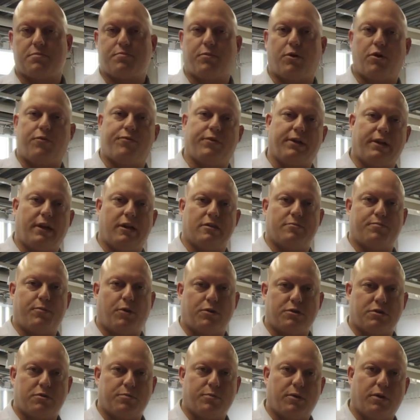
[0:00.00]
perfectly as
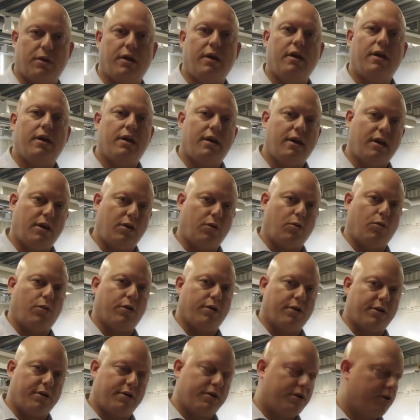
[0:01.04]
possible in
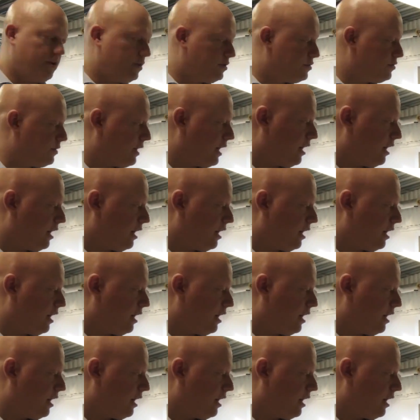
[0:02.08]
order to